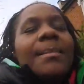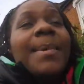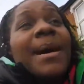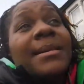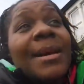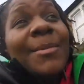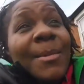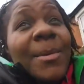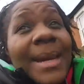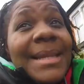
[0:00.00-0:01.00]
But I'm on
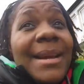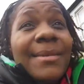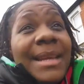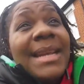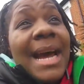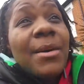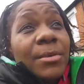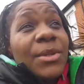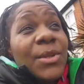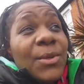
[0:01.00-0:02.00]
my way down there
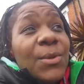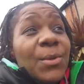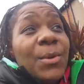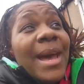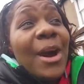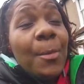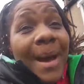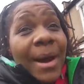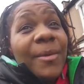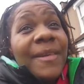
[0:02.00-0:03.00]
now to help
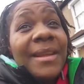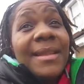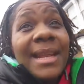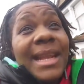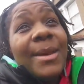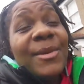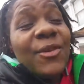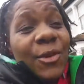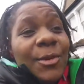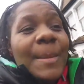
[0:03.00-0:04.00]
out with anything they need me
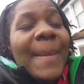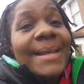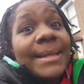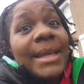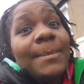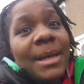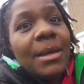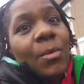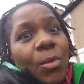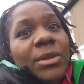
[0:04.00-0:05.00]
to, basically be
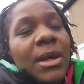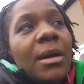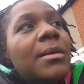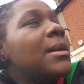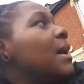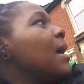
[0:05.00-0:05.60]
water girl,